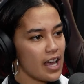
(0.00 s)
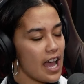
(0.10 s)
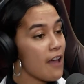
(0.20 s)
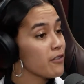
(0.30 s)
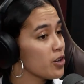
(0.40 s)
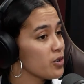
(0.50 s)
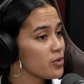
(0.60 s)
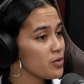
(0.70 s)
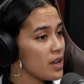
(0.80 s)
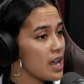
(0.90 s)
Have
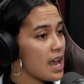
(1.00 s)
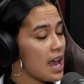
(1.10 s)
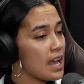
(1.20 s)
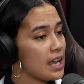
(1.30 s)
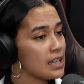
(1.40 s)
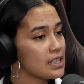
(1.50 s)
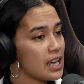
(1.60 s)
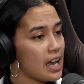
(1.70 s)
you had